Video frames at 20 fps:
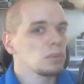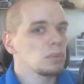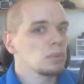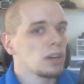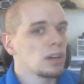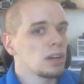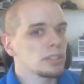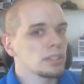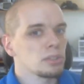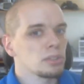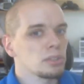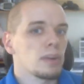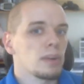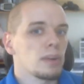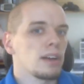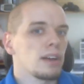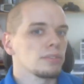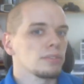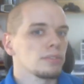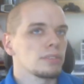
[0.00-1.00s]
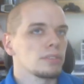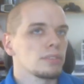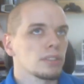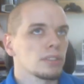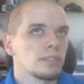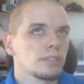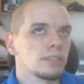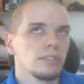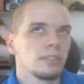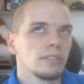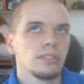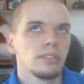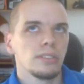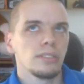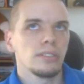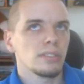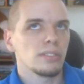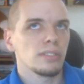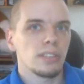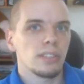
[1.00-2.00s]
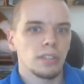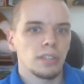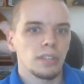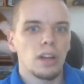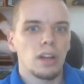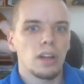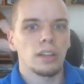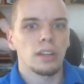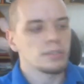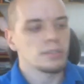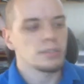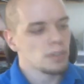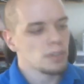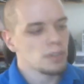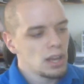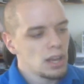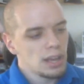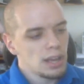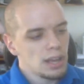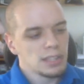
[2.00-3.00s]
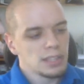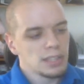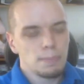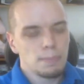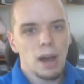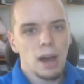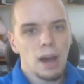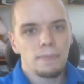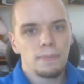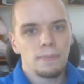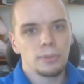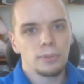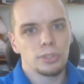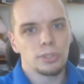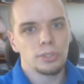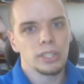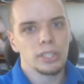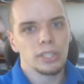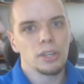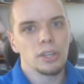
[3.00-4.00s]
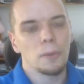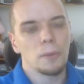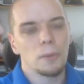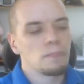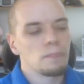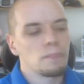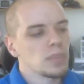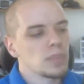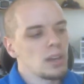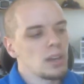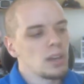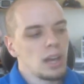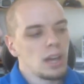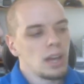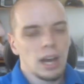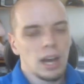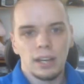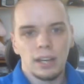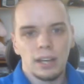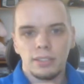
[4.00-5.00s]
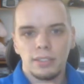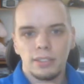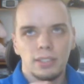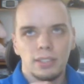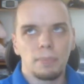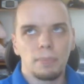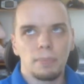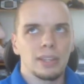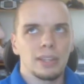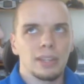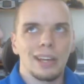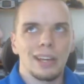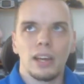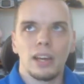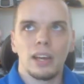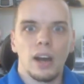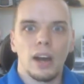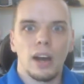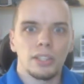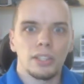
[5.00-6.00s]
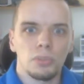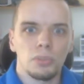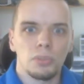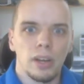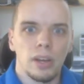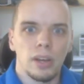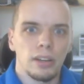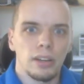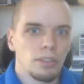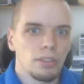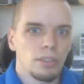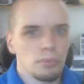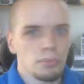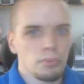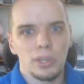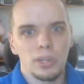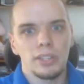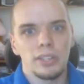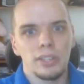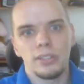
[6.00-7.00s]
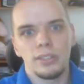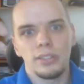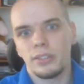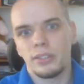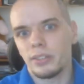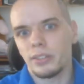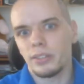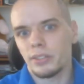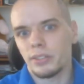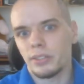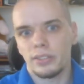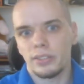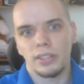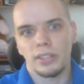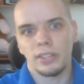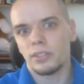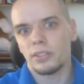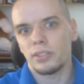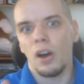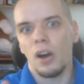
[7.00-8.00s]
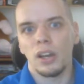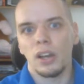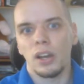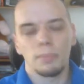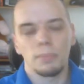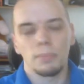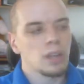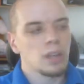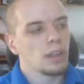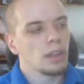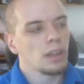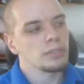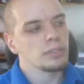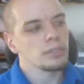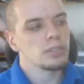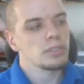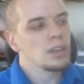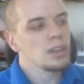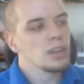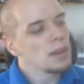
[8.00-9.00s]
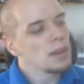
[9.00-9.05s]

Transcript: will cost you around $60 to $70. This pop filter here, something that could cost around $3 to $6 on up dollars.